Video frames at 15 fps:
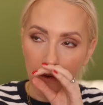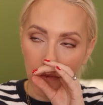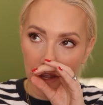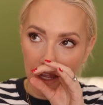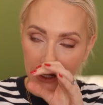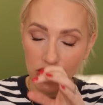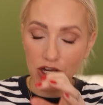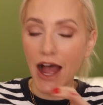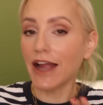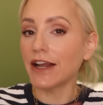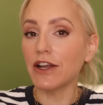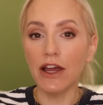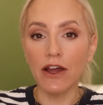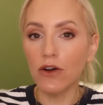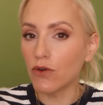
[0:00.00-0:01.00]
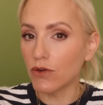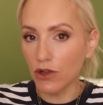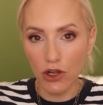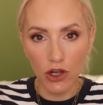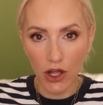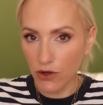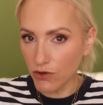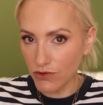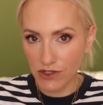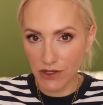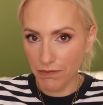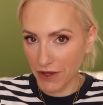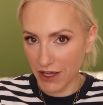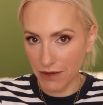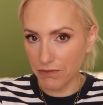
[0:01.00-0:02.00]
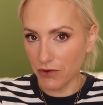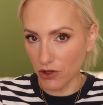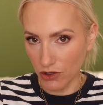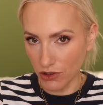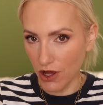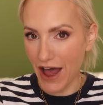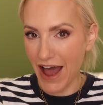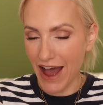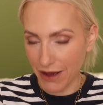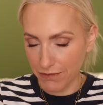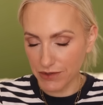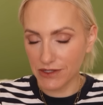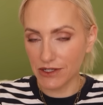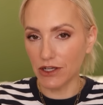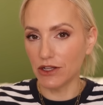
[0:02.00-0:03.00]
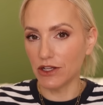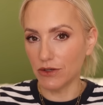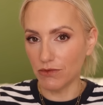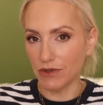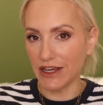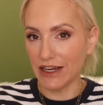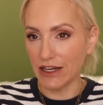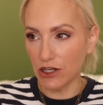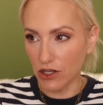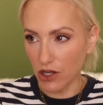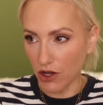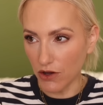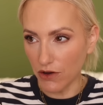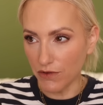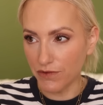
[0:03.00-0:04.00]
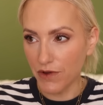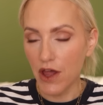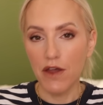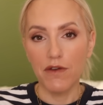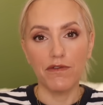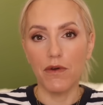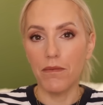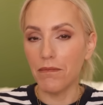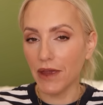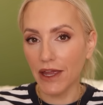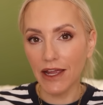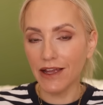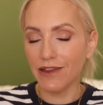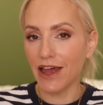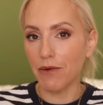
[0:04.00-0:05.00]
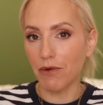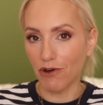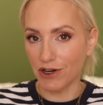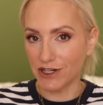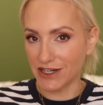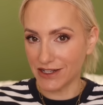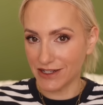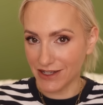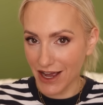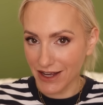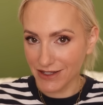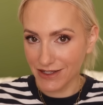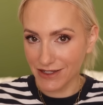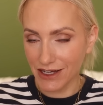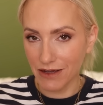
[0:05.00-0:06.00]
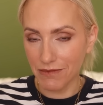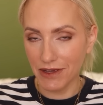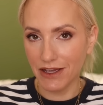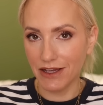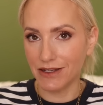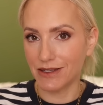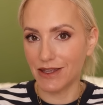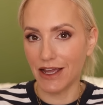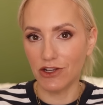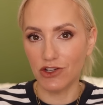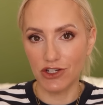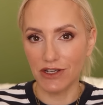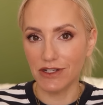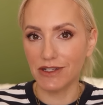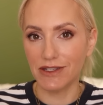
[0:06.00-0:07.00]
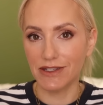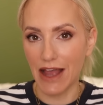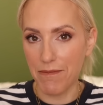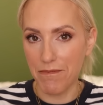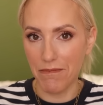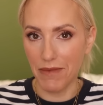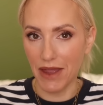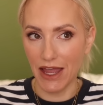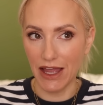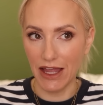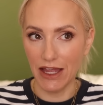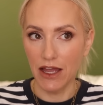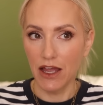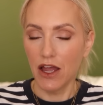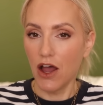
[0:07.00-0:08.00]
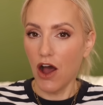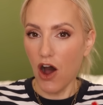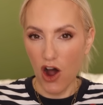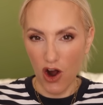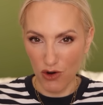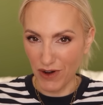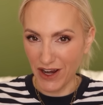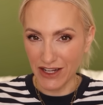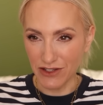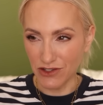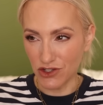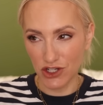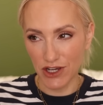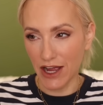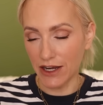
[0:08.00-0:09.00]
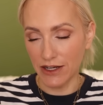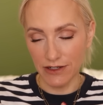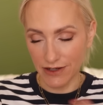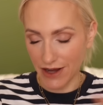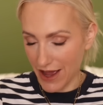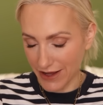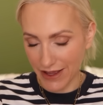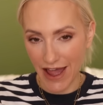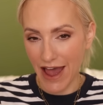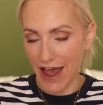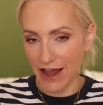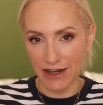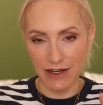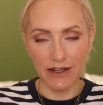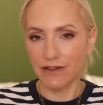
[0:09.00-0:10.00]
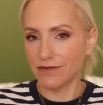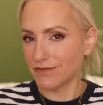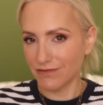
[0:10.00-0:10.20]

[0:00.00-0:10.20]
which I know loads of people absolutely love. For me, they were a disaster because they just sent me orange. And again,